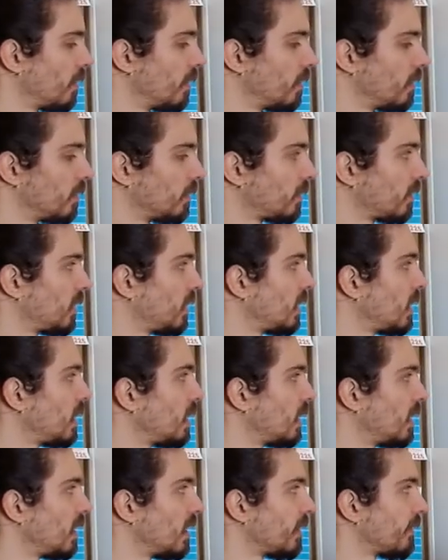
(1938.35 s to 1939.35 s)

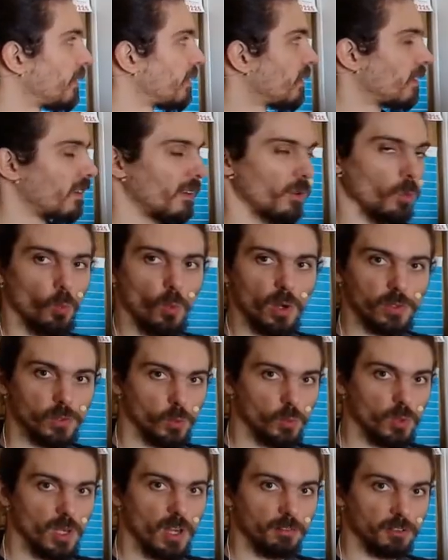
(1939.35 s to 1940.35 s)
see what
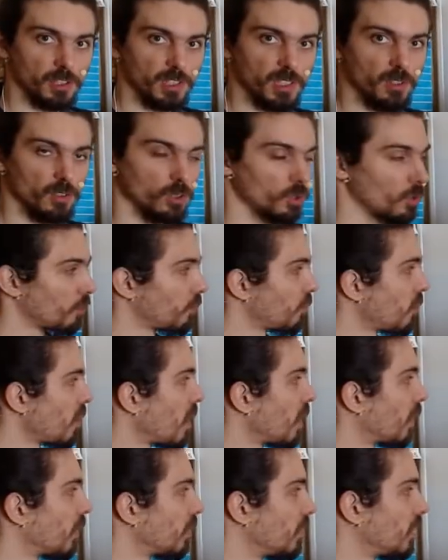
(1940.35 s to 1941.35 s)
we have seen so
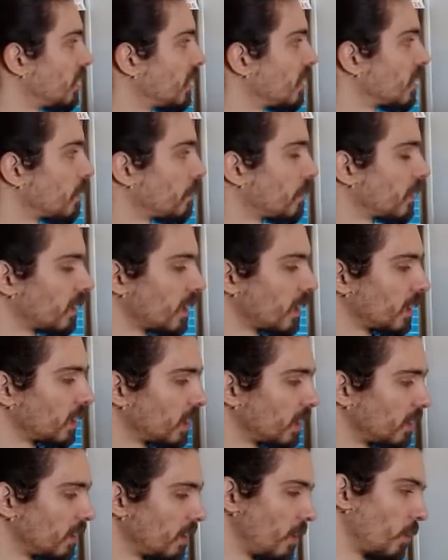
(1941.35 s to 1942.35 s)
far, this
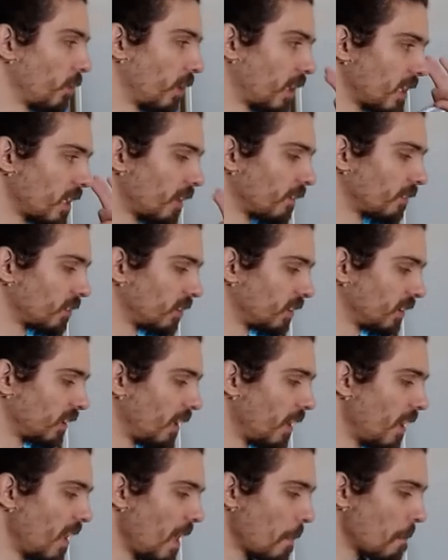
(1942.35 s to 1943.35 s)
interpretation. You can also see,
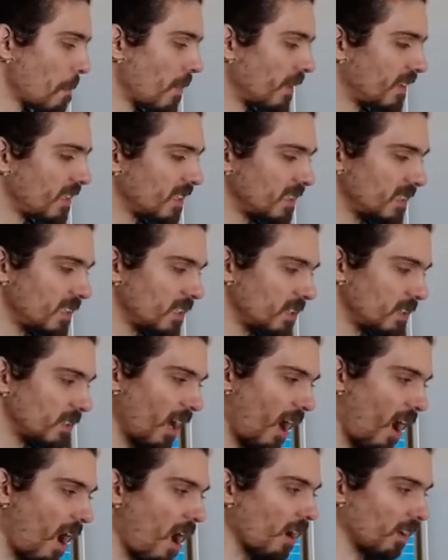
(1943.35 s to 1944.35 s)
but this is
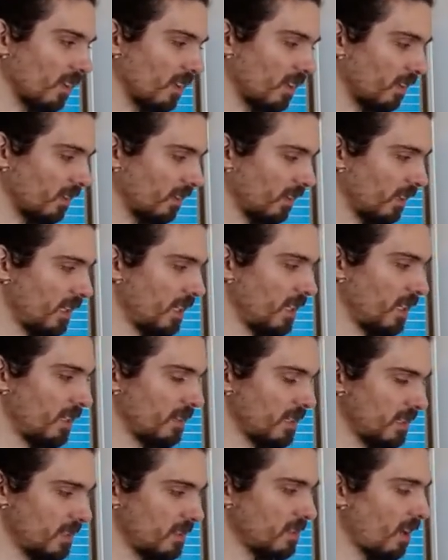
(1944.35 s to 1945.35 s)
harder.
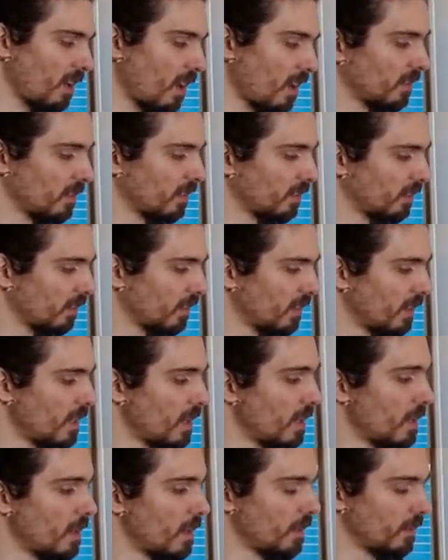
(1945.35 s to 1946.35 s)
This is harder.
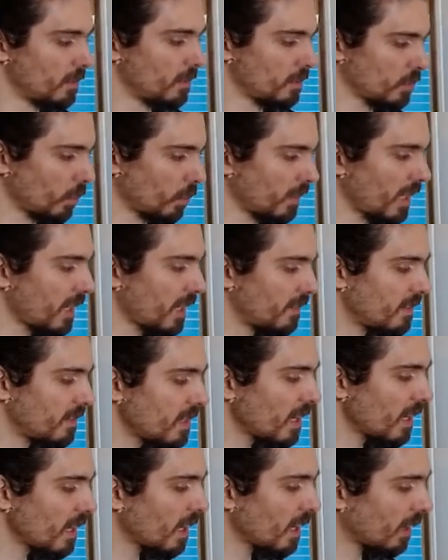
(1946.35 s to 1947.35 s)
So the
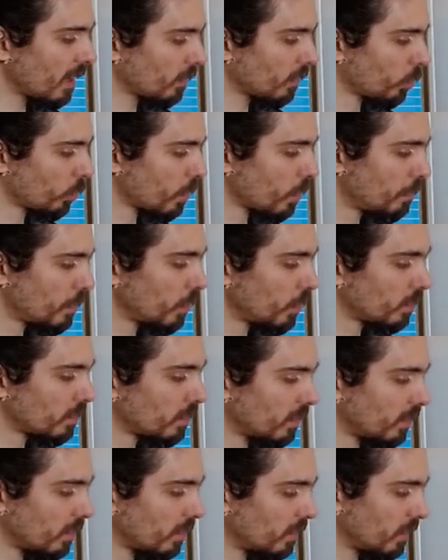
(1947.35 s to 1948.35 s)
idea to compute
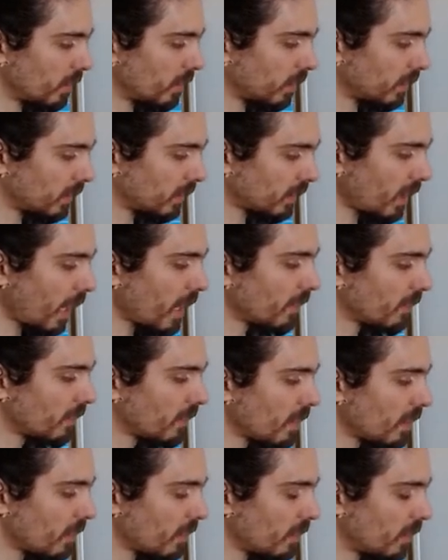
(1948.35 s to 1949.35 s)
the sine,
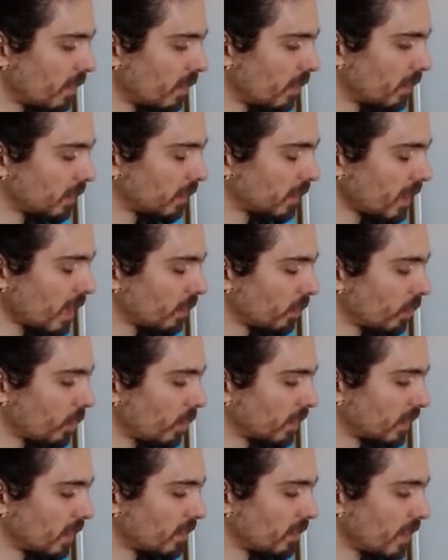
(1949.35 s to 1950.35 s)
tan, uh, sine, cos,
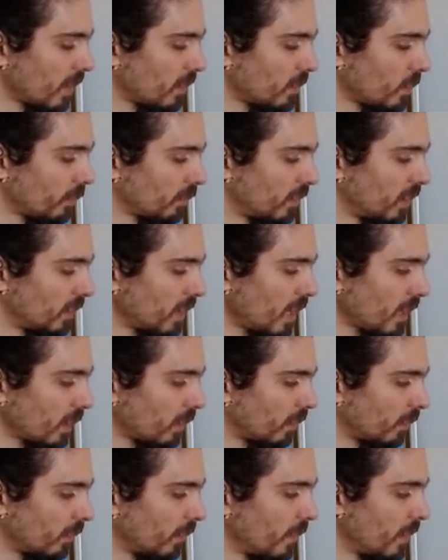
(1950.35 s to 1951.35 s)
and tan of this angle